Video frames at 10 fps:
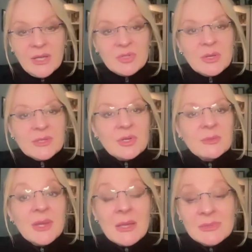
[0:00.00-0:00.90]
she
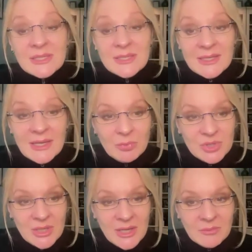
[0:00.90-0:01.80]
started being able to sleep,
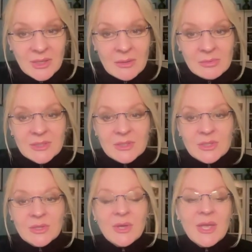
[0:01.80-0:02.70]
which she hadn't been able to
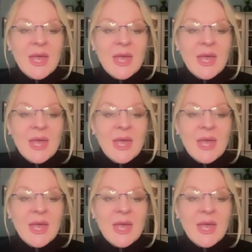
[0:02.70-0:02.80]
do.